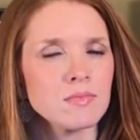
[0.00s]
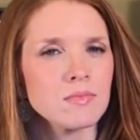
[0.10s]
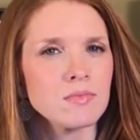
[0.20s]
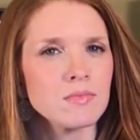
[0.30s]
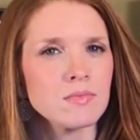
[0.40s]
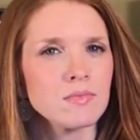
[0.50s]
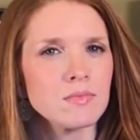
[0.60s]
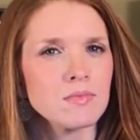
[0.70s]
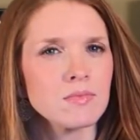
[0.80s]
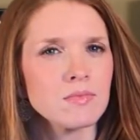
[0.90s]

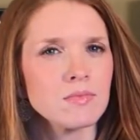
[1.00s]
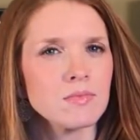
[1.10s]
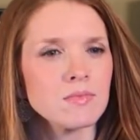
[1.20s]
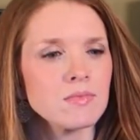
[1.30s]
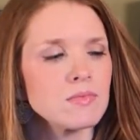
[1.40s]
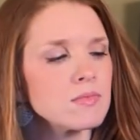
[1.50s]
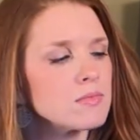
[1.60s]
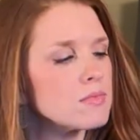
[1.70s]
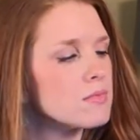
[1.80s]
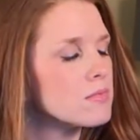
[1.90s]

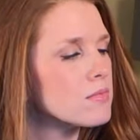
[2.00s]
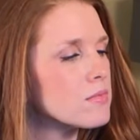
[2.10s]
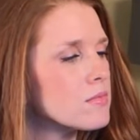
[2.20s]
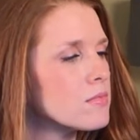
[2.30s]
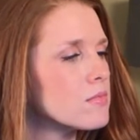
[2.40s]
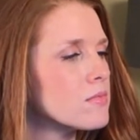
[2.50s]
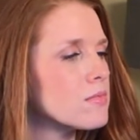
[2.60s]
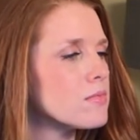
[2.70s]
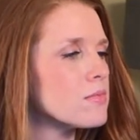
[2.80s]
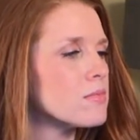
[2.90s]

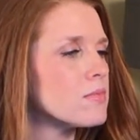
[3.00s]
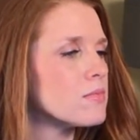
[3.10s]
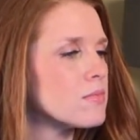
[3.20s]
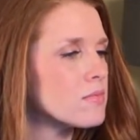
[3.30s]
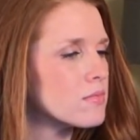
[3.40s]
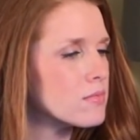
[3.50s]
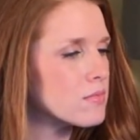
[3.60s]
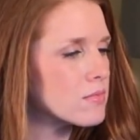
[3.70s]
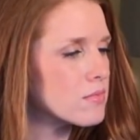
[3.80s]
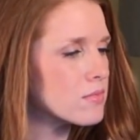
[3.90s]

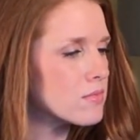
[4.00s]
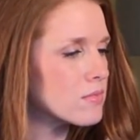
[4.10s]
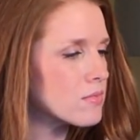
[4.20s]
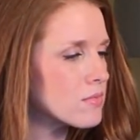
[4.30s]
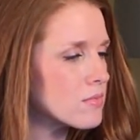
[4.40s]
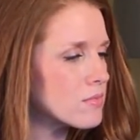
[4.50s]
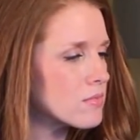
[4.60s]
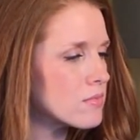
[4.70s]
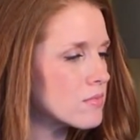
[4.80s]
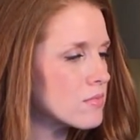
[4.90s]

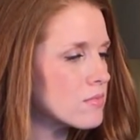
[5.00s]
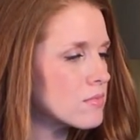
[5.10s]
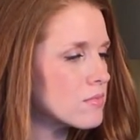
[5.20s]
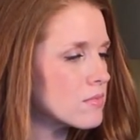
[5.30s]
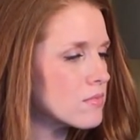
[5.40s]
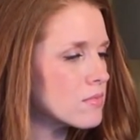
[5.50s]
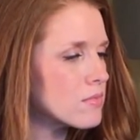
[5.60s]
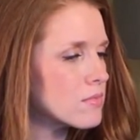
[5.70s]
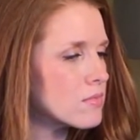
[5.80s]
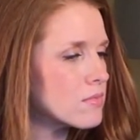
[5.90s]

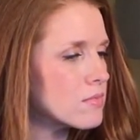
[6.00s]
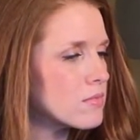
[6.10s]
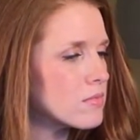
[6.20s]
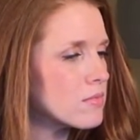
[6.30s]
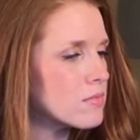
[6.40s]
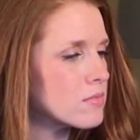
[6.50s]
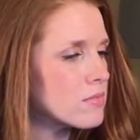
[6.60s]
The person shown says nothing.